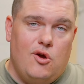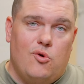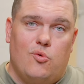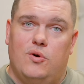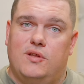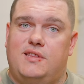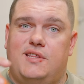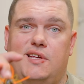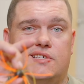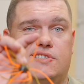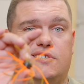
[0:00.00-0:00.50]

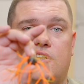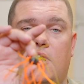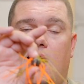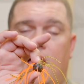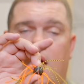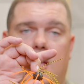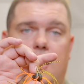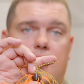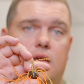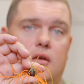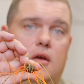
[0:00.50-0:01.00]
With this
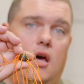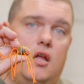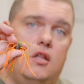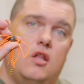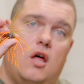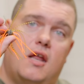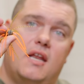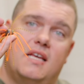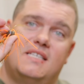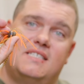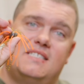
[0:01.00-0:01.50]
guy, a
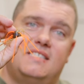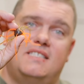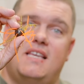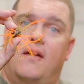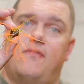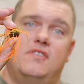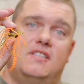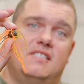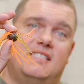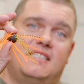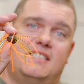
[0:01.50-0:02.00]
lot of
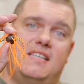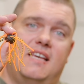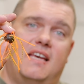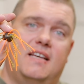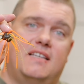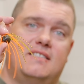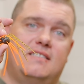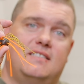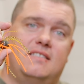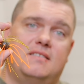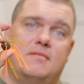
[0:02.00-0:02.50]

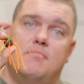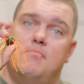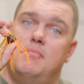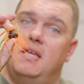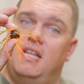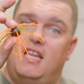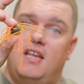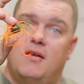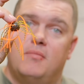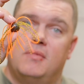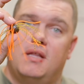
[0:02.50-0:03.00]
7.6
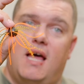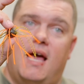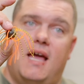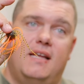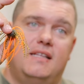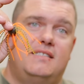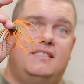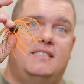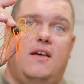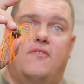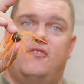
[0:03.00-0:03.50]
medium
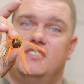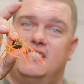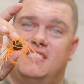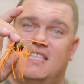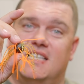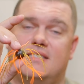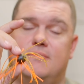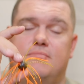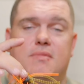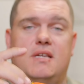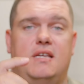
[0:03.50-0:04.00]
light,
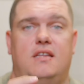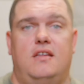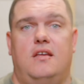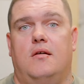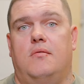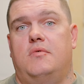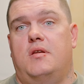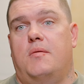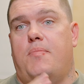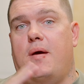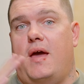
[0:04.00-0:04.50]
7.6
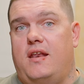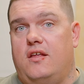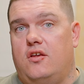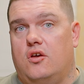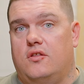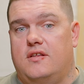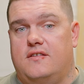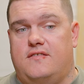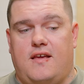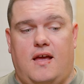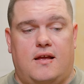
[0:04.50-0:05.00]
medium, depending
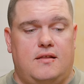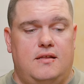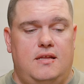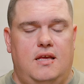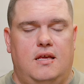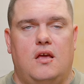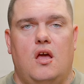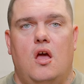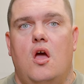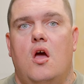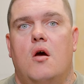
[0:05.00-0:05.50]
on the
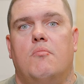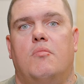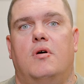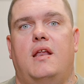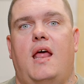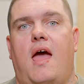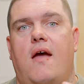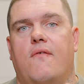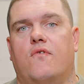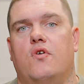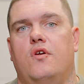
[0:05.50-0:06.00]
technique, but
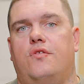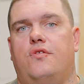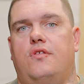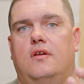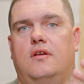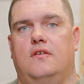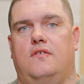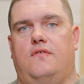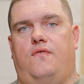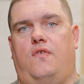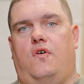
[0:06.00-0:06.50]

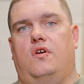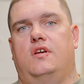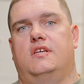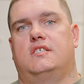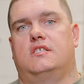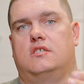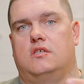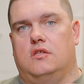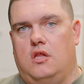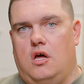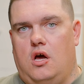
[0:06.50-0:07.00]
everything is very
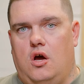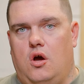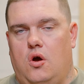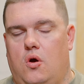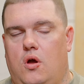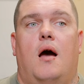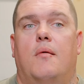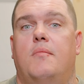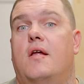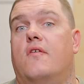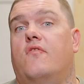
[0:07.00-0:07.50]
slow.
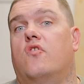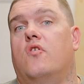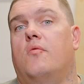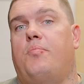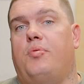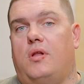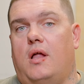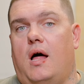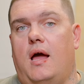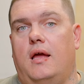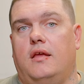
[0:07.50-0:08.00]
I'm never
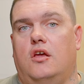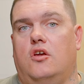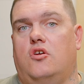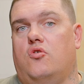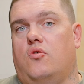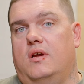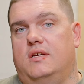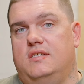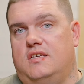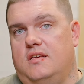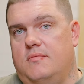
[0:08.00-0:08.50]
applying a
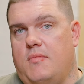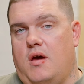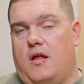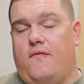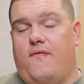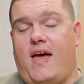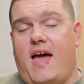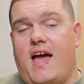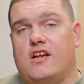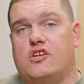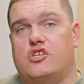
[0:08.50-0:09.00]
crazy amount
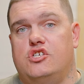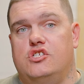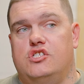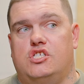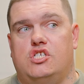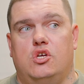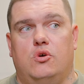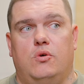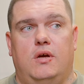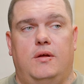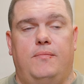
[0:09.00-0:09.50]
of action
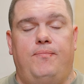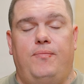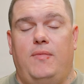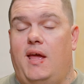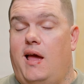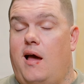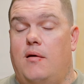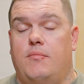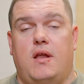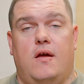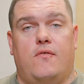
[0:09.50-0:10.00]
to it.
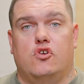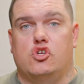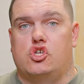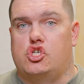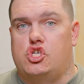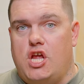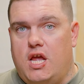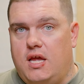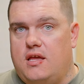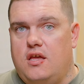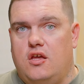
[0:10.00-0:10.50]
I'm never
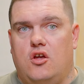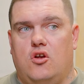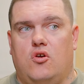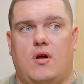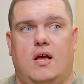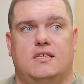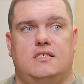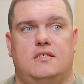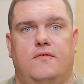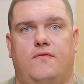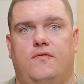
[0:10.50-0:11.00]
shaking
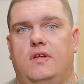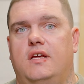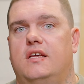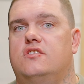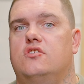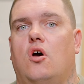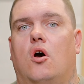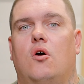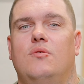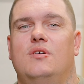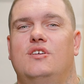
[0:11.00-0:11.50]
aggressively. It's
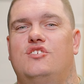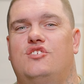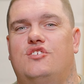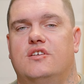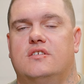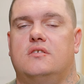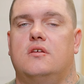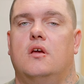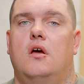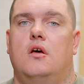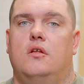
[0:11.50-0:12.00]
always
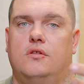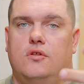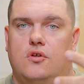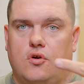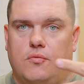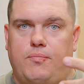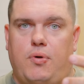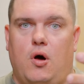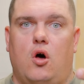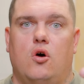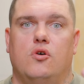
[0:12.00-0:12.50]
just
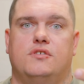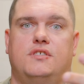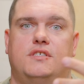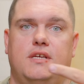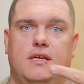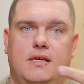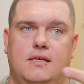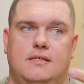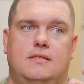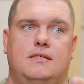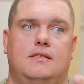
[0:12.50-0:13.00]
little
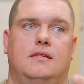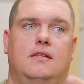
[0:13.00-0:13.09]
pulses,